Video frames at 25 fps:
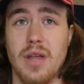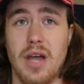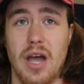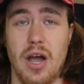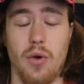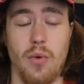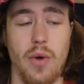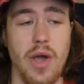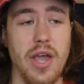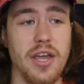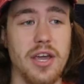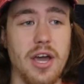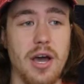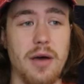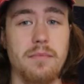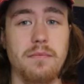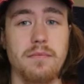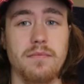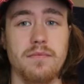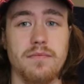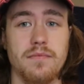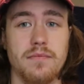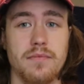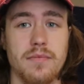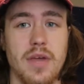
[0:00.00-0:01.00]
I wake up,
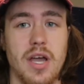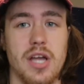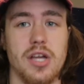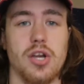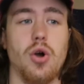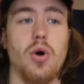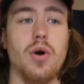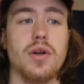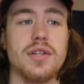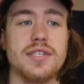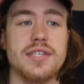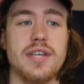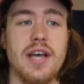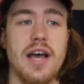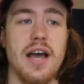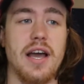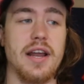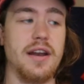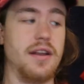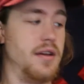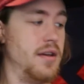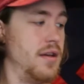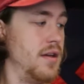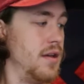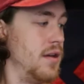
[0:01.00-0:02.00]
I go
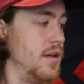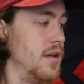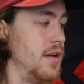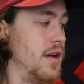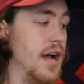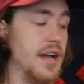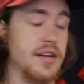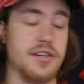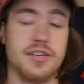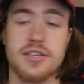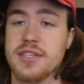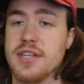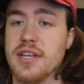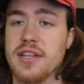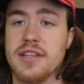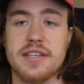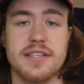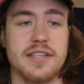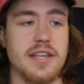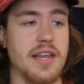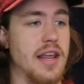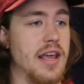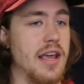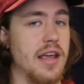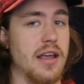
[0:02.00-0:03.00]
outside, I just did
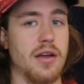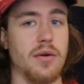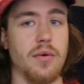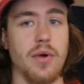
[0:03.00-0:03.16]
this today.